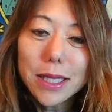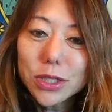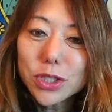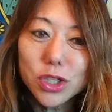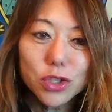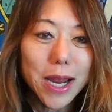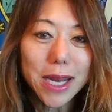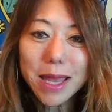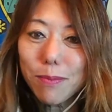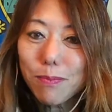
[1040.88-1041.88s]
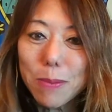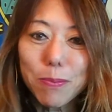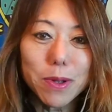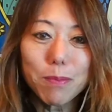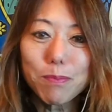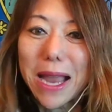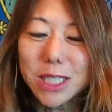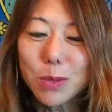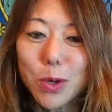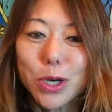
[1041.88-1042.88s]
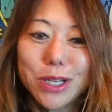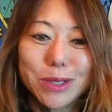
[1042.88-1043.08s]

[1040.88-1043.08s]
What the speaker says: just trying to get people back to work.